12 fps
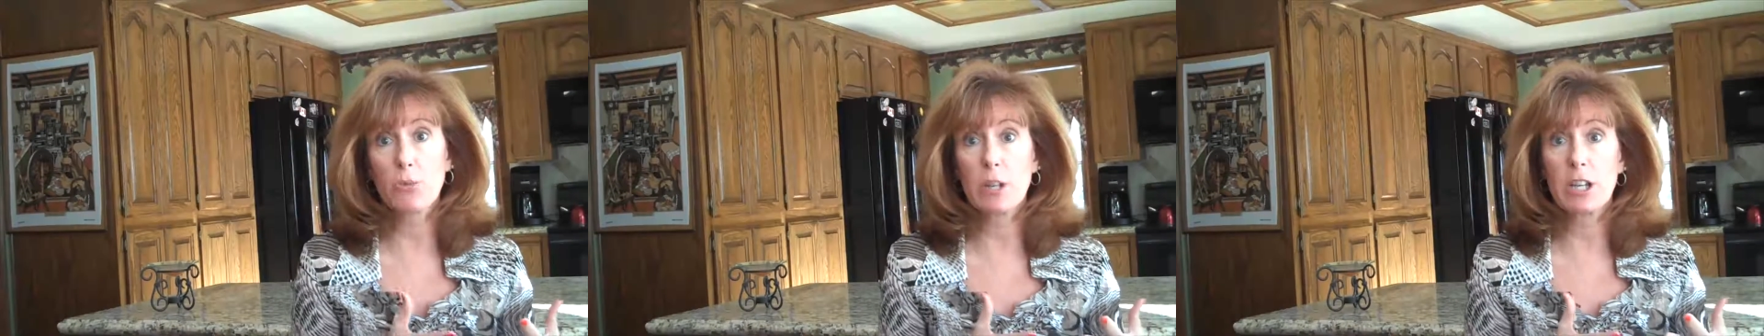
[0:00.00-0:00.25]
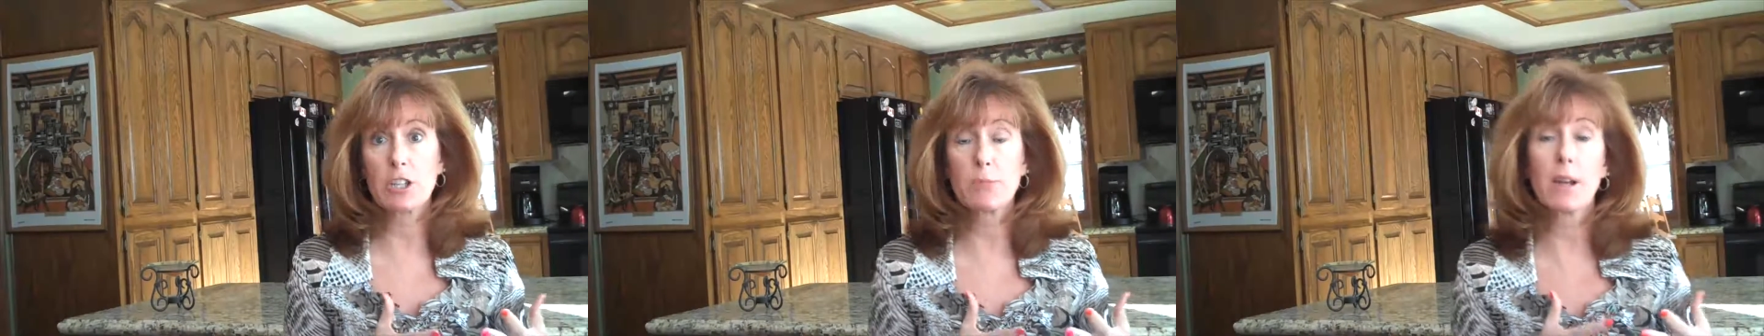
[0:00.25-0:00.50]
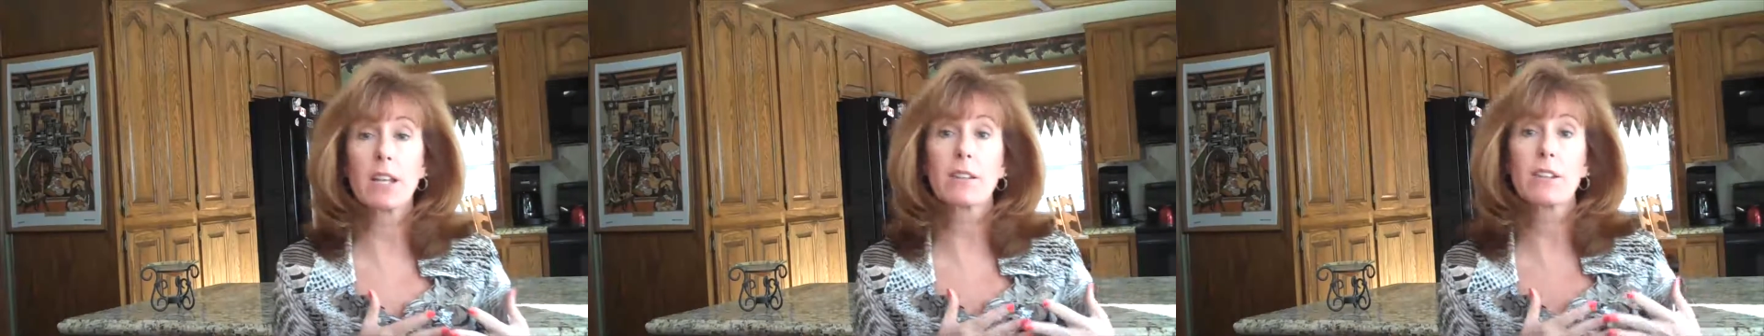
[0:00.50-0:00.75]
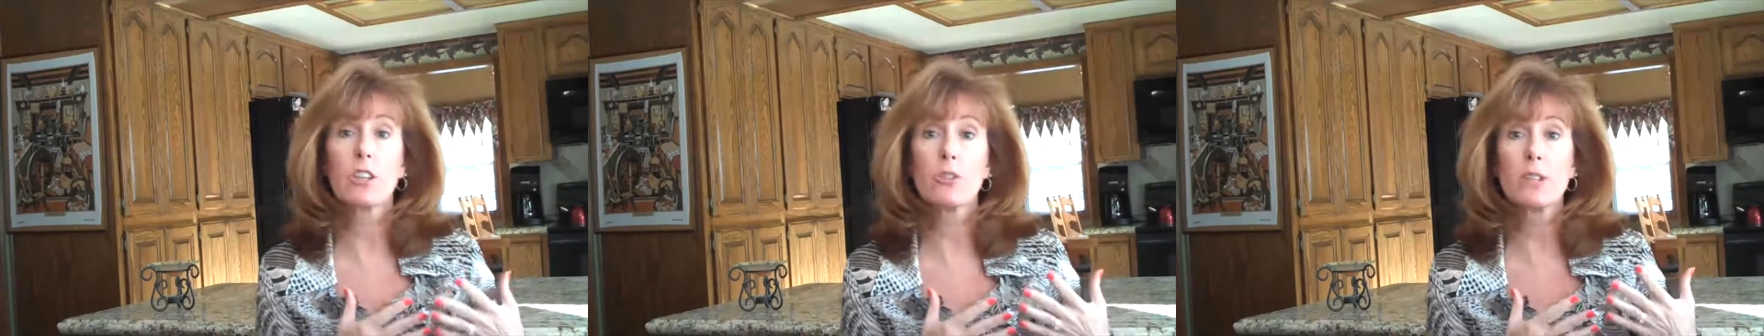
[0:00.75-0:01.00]
reach by
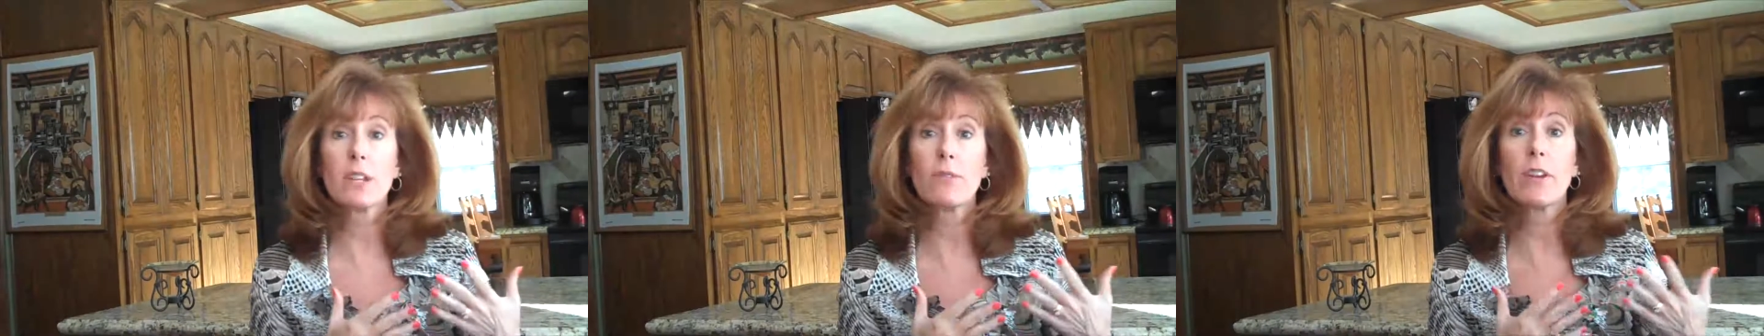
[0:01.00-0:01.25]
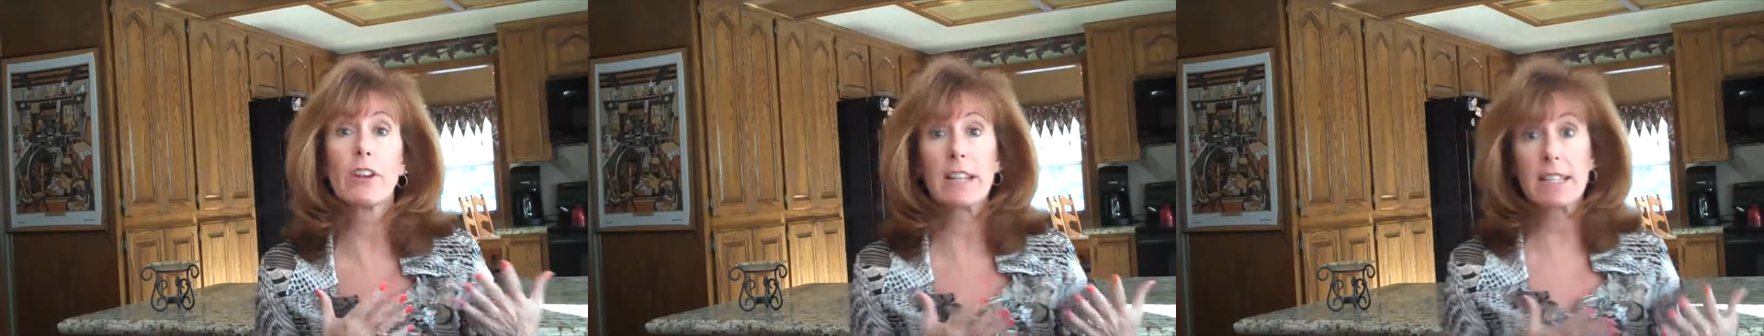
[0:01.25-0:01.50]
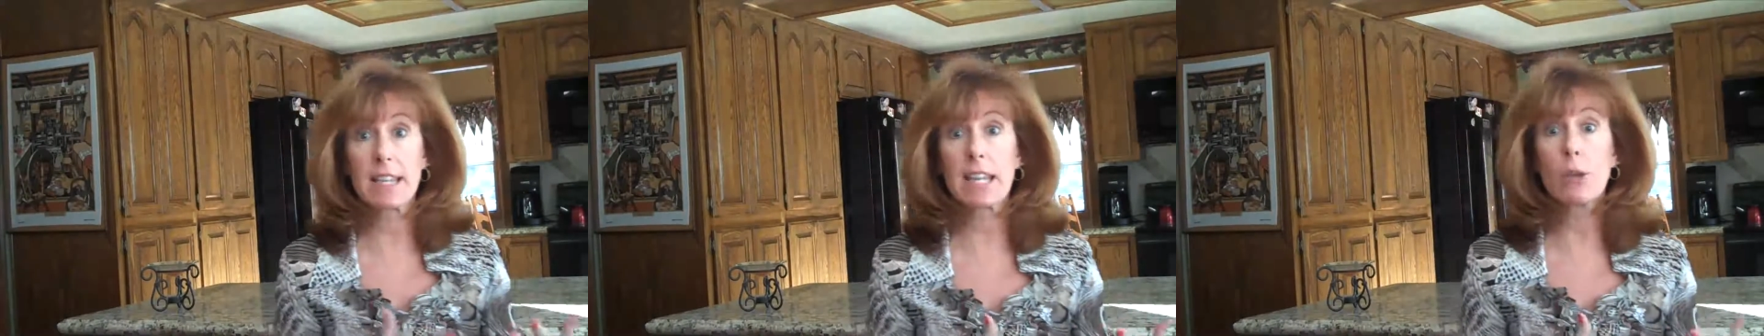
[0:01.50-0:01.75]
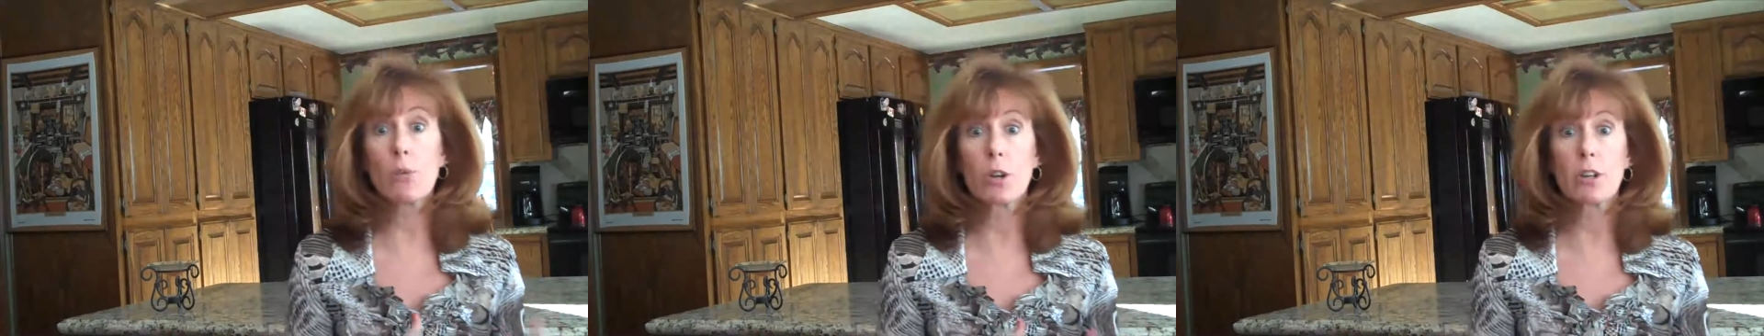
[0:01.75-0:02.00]
using various
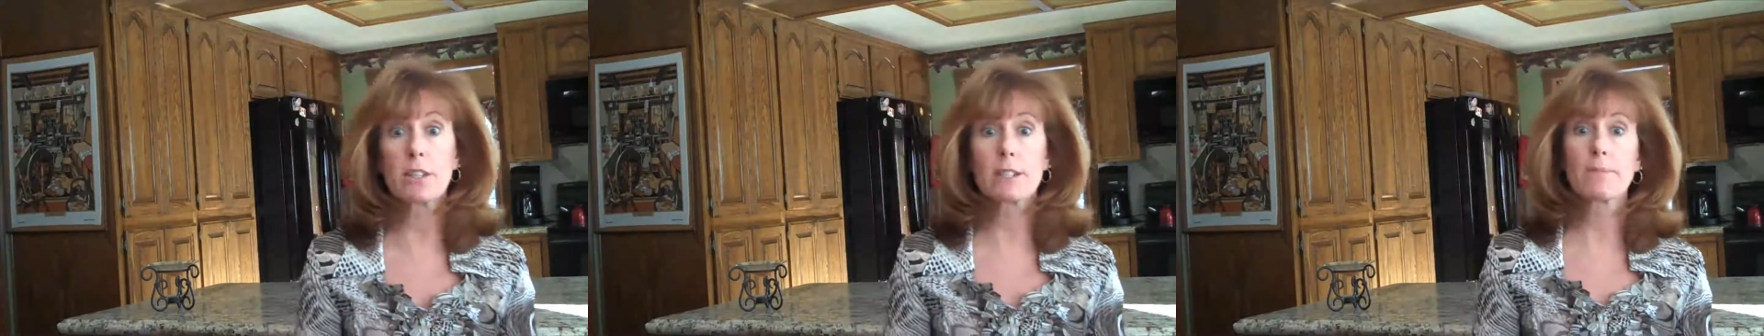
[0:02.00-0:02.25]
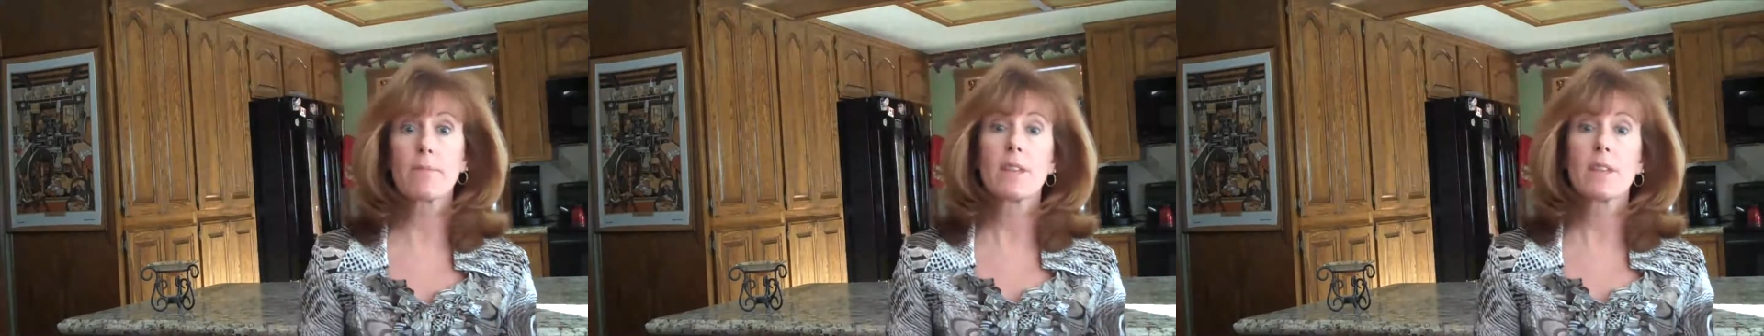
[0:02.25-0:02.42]
keywords.